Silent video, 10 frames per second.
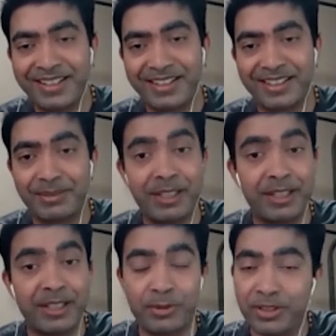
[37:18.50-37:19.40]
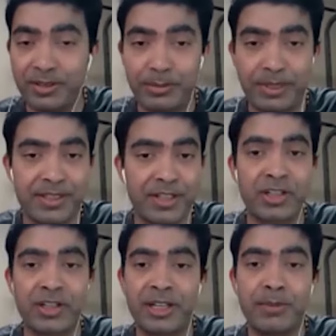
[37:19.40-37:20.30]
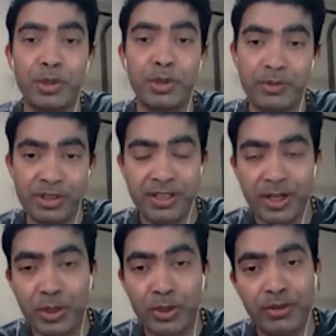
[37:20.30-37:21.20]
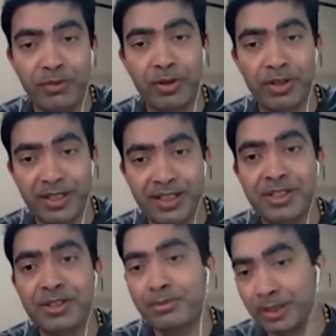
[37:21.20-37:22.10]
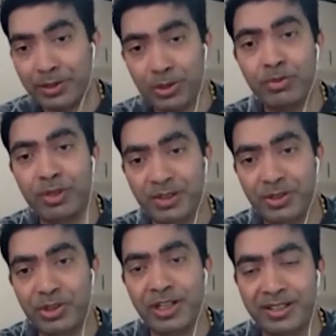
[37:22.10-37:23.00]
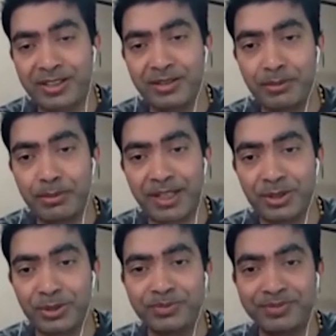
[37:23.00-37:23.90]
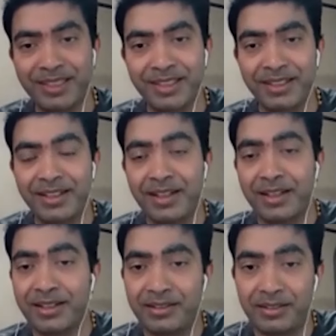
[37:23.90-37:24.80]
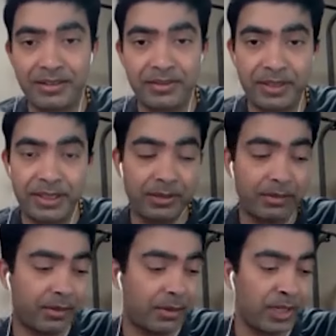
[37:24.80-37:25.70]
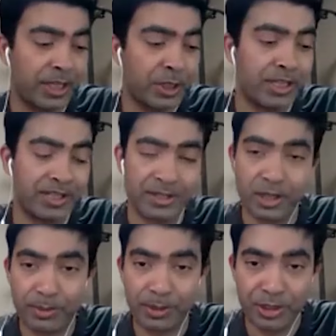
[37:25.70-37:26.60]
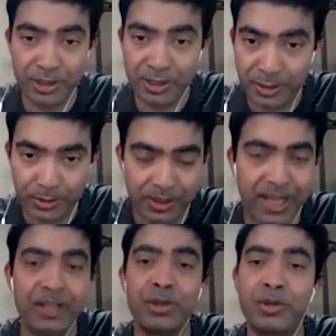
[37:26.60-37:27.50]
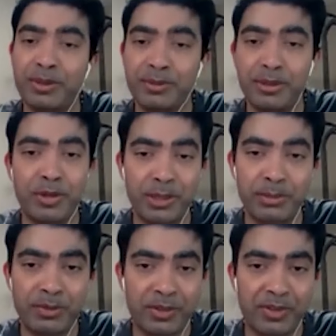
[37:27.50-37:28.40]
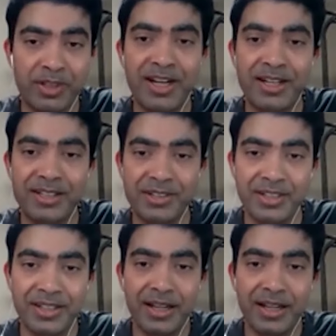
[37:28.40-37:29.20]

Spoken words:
It would be such a great motivation not only for us but also for our children back home. And I would like to take this opportunity to thank you from the bottom of our hearts.